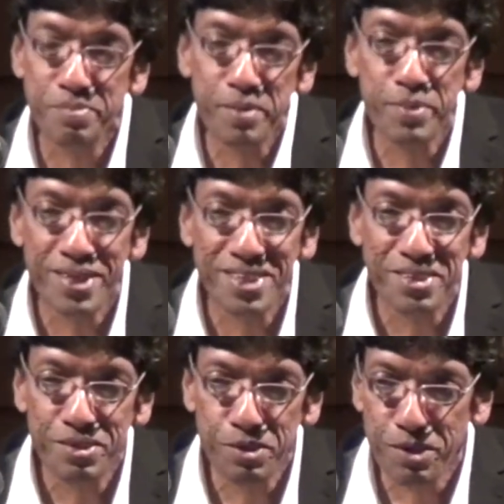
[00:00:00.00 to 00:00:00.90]
maybe
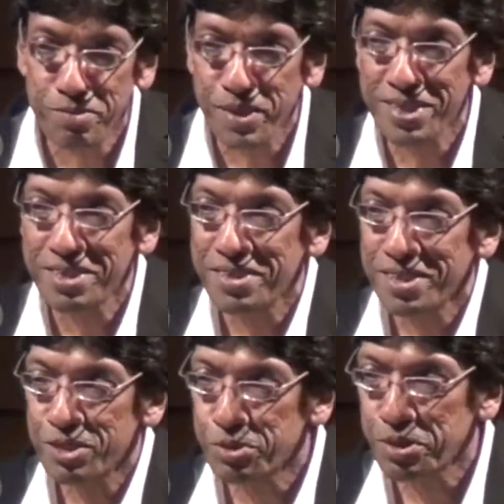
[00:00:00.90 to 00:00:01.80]
you're not very
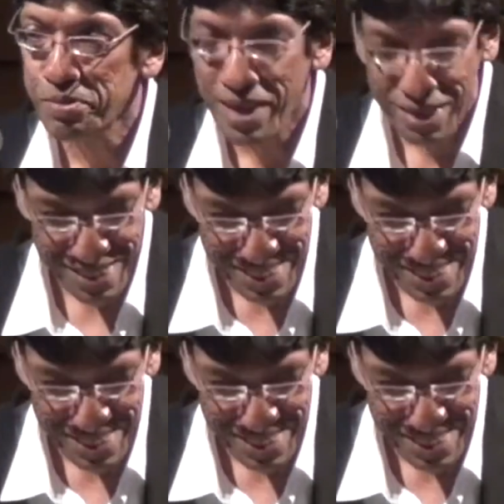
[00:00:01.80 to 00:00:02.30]
sure where